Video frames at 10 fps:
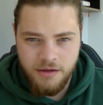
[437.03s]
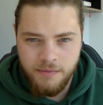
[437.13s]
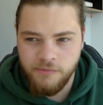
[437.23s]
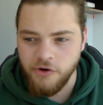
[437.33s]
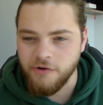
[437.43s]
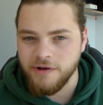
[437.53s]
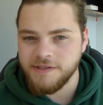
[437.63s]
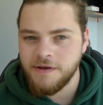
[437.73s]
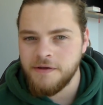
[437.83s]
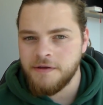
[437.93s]

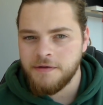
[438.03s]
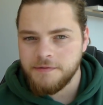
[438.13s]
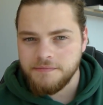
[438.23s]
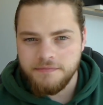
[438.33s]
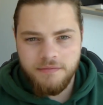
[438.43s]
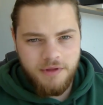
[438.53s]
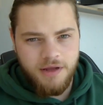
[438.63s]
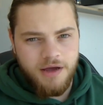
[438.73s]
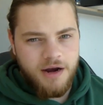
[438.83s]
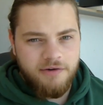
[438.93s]
progress,
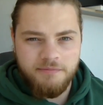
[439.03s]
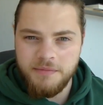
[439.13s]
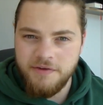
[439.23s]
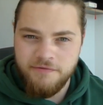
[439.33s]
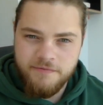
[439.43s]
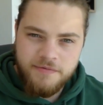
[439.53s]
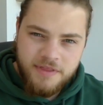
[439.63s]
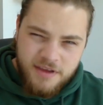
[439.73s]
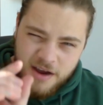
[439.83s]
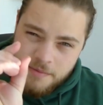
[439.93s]
and
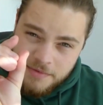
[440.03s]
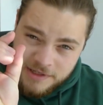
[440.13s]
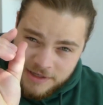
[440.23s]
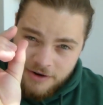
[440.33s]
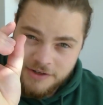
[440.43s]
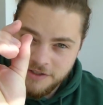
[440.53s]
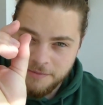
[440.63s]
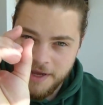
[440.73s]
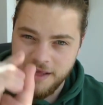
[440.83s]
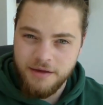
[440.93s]
I'm this close to
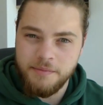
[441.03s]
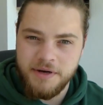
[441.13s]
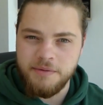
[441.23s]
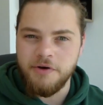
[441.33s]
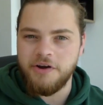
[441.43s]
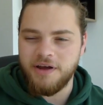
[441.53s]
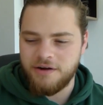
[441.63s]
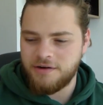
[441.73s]
making a mini bow now.